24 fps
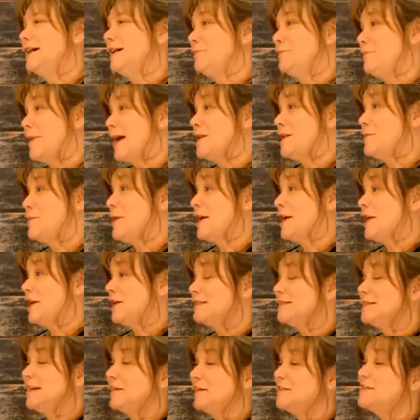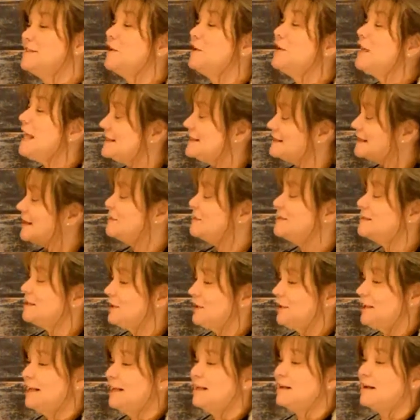bad about ourselves. So yes,
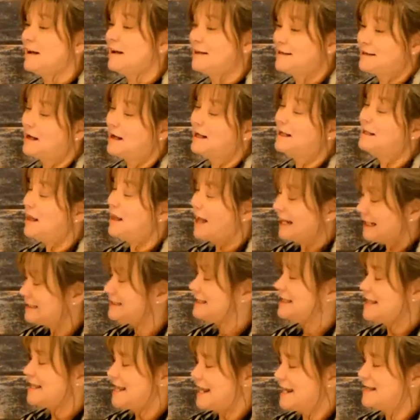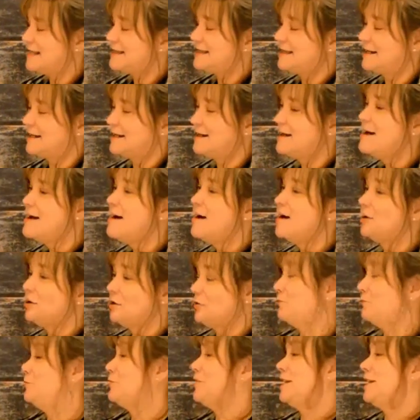absolutely, I like to think that a lot
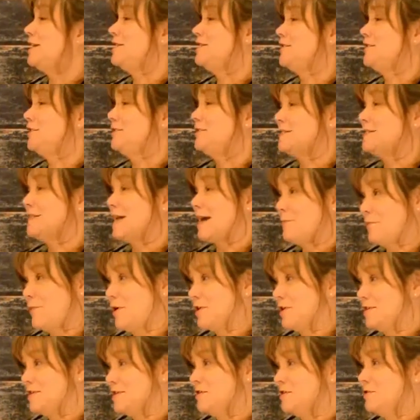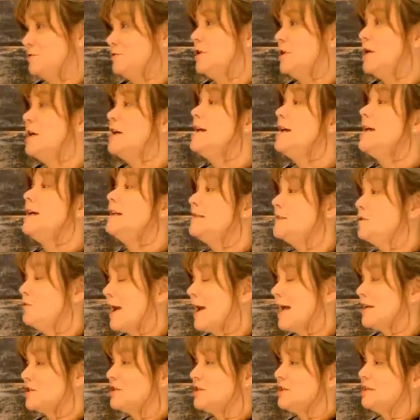of what I do is that personal
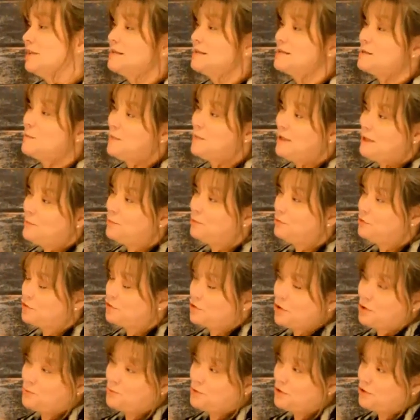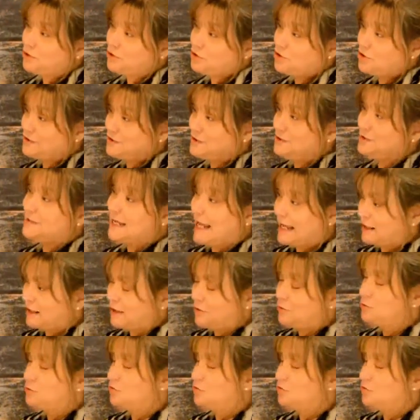interaction. It's a people job, not just a technical